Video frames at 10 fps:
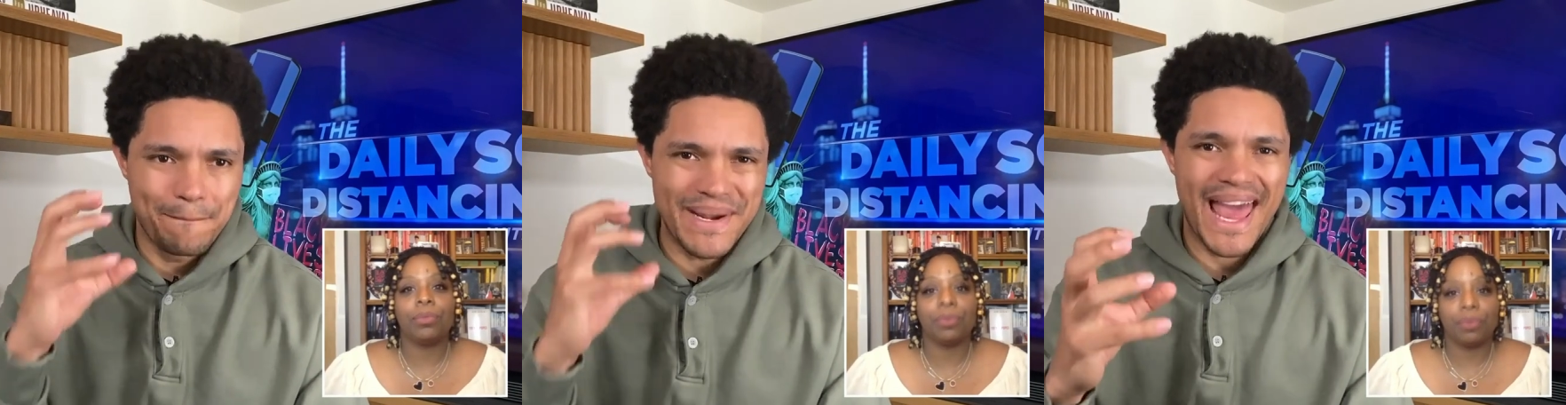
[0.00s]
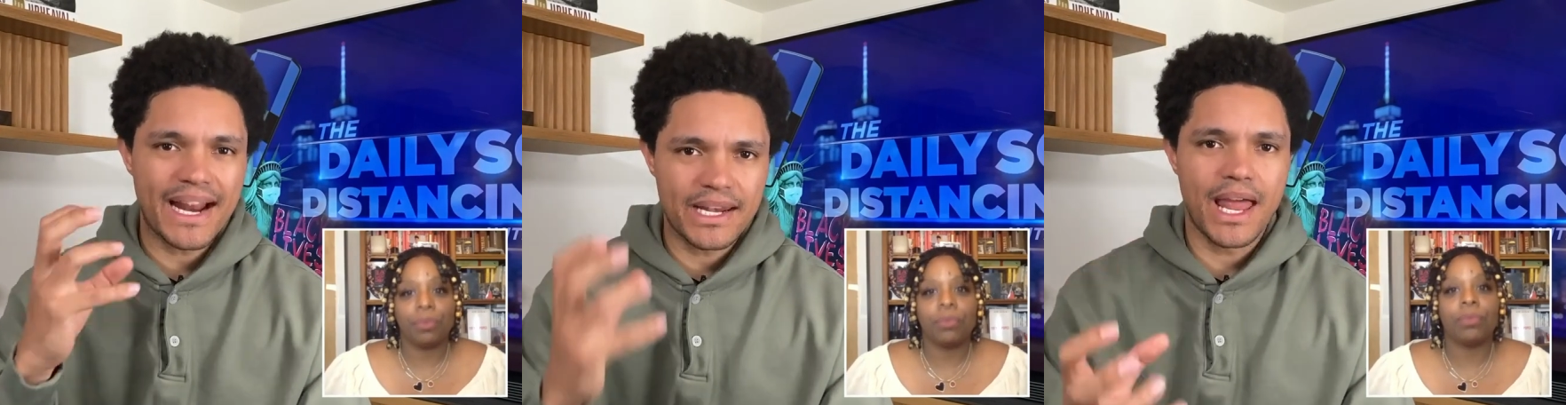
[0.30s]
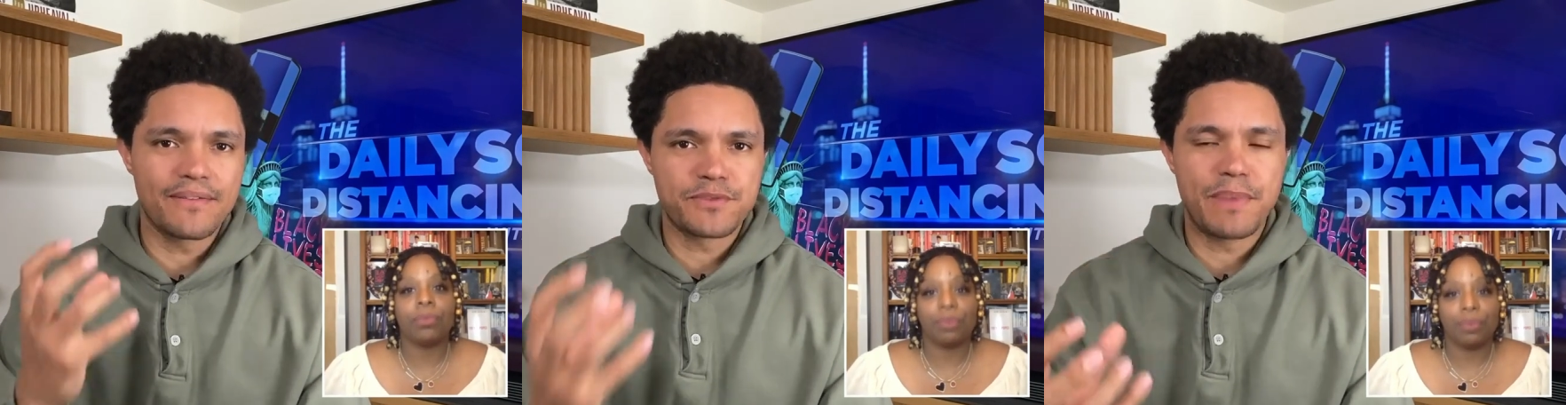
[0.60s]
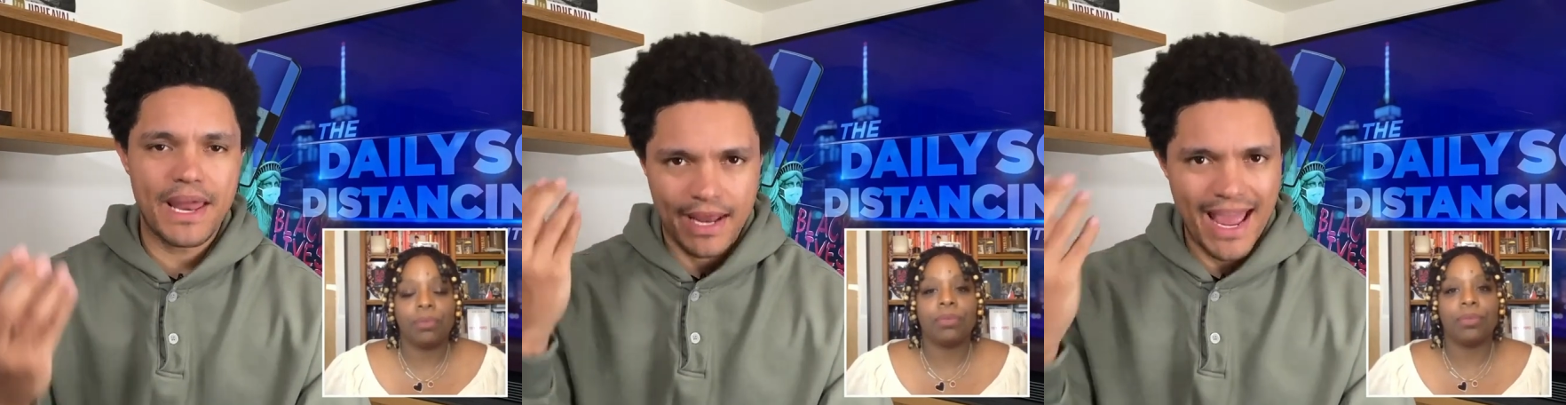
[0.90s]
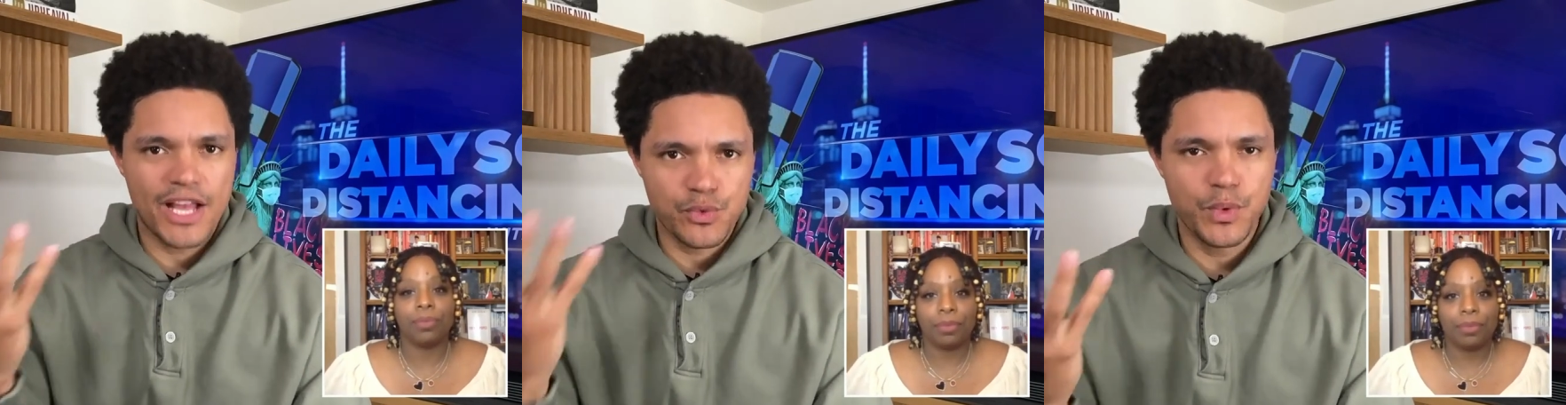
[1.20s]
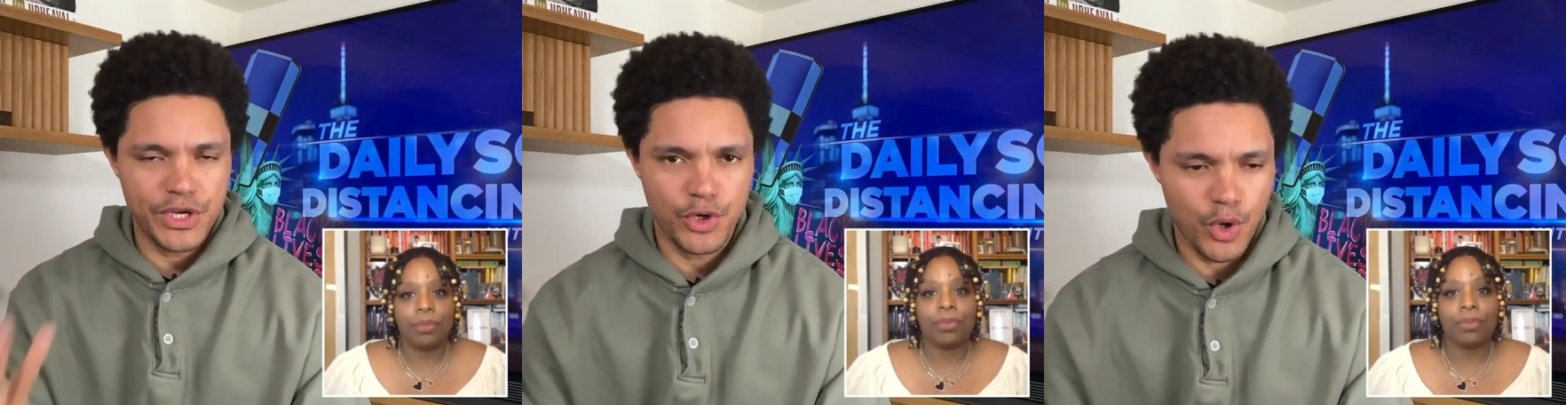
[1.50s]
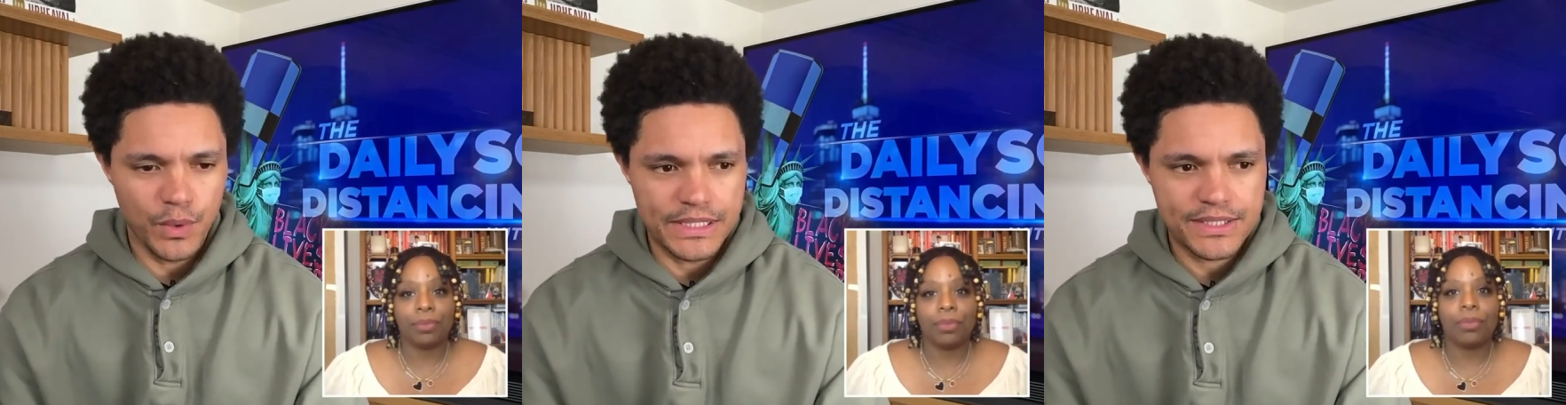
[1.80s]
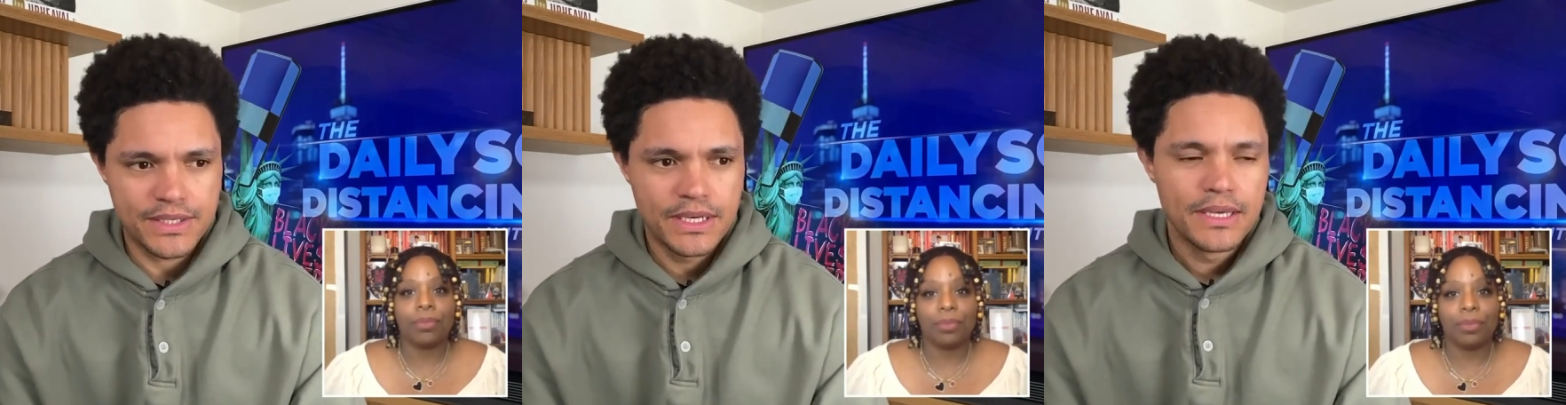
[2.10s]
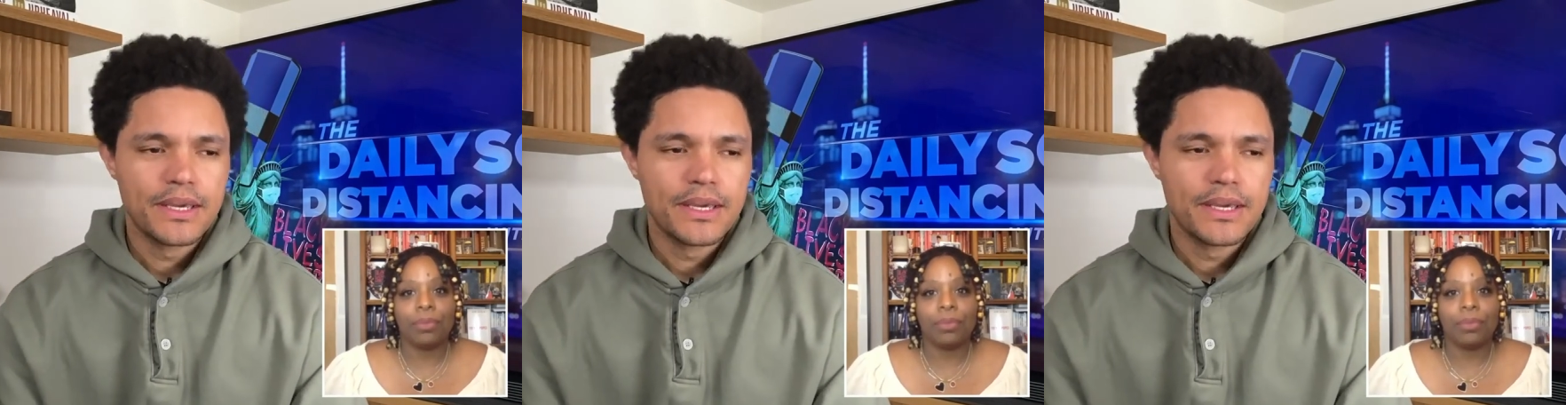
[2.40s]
Speaker 1: Black Lives Matter as we know it,